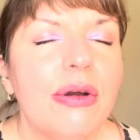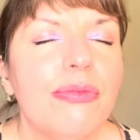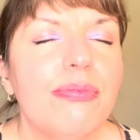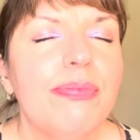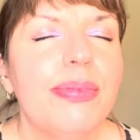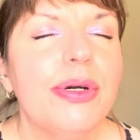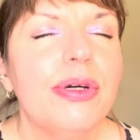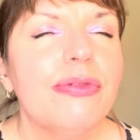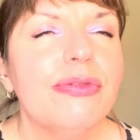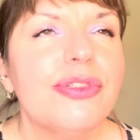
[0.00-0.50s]

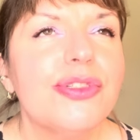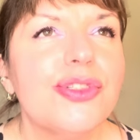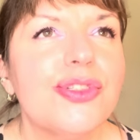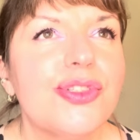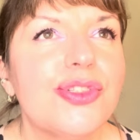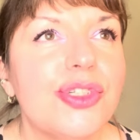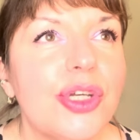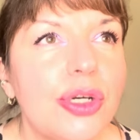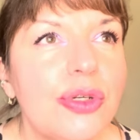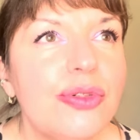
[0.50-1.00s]
but
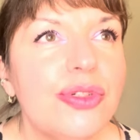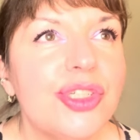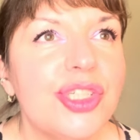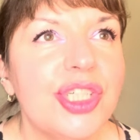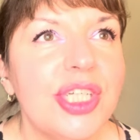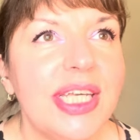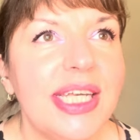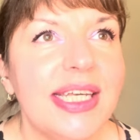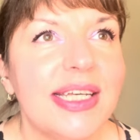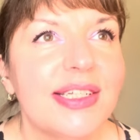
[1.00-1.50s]
so
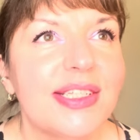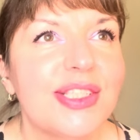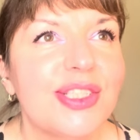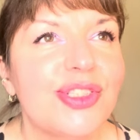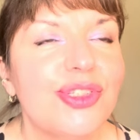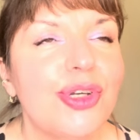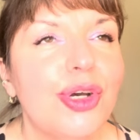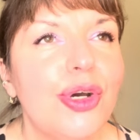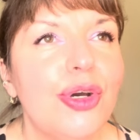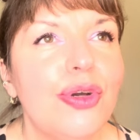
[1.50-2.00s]
chic,
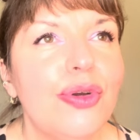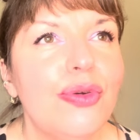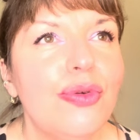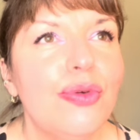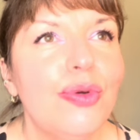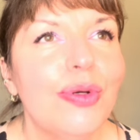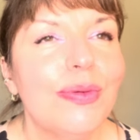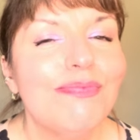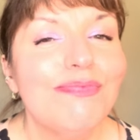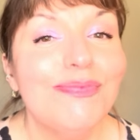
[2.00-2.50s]

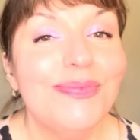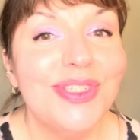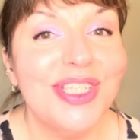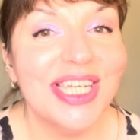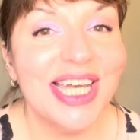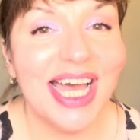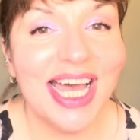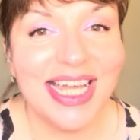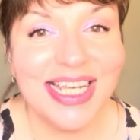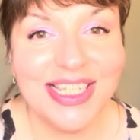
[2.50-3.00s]
so
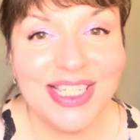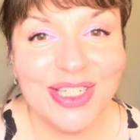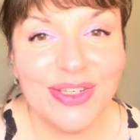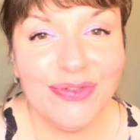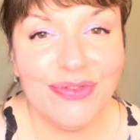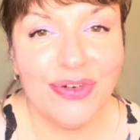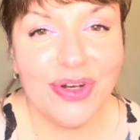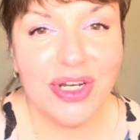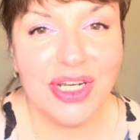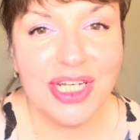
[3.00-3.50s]

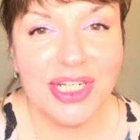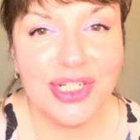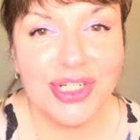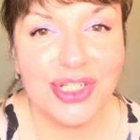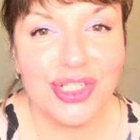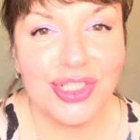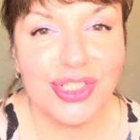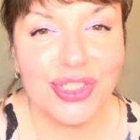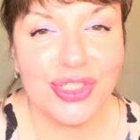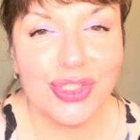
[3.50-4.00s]
dandified,
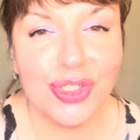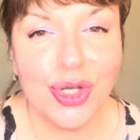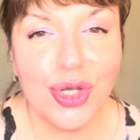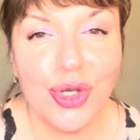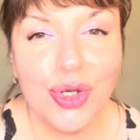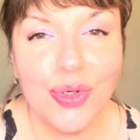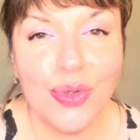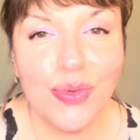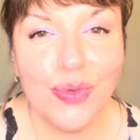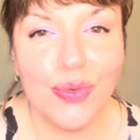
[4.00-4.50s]

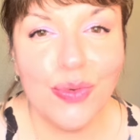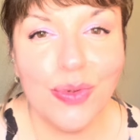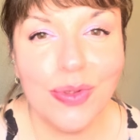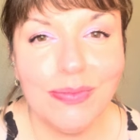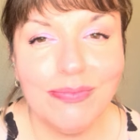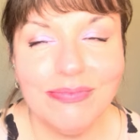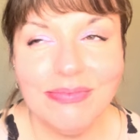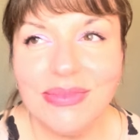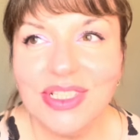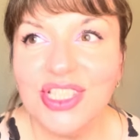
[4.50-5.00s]
so
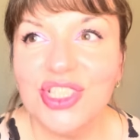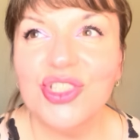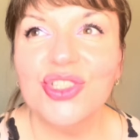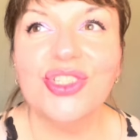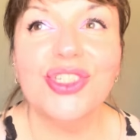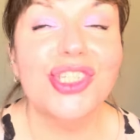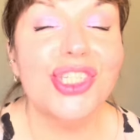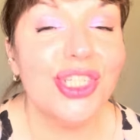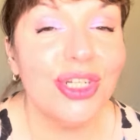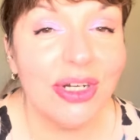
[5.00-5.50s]

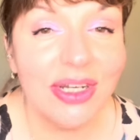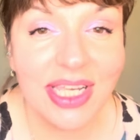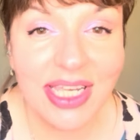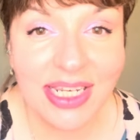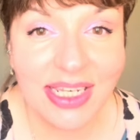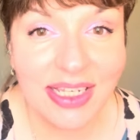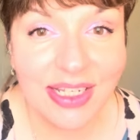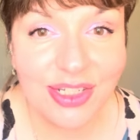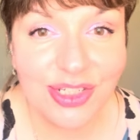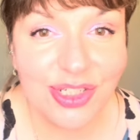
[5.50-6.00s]

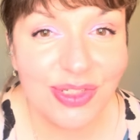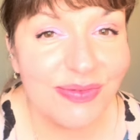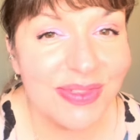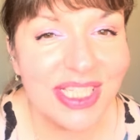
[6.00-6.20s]
stylish.